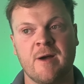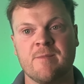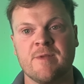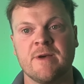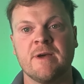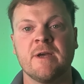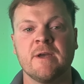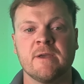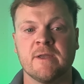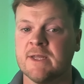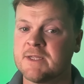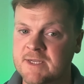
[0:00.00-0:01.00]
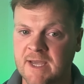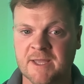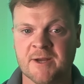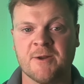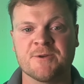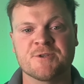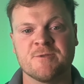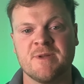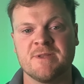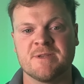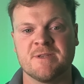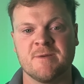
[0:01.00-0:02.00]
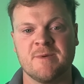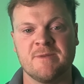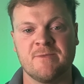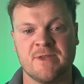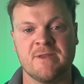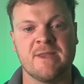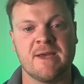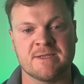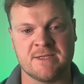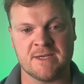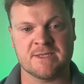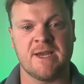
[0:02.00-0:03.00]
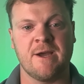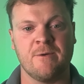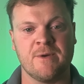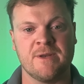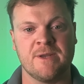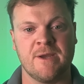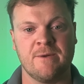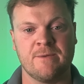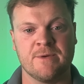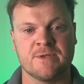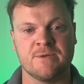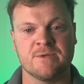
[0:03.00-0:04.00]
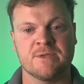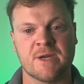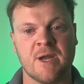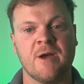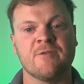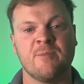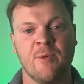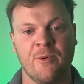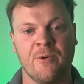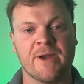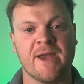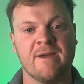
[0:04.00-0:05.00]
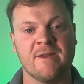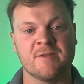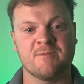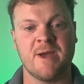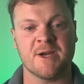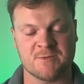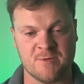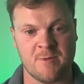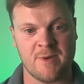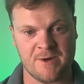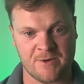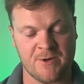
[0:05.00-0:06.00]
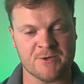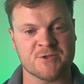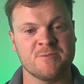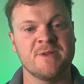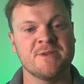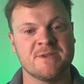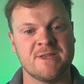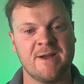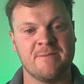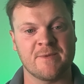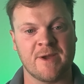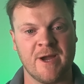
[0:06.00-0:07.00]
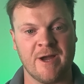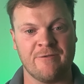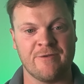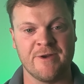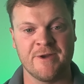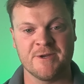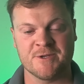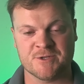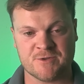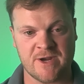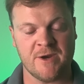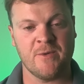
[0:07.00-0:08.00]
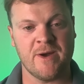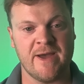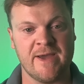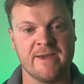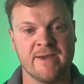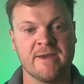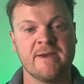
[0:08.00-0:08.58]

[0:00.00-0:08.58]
that you need to get the colostrum into them and within that 6-hour window, as soon as the calf's born, getting the maximum amount of colostrum into that calf straight away,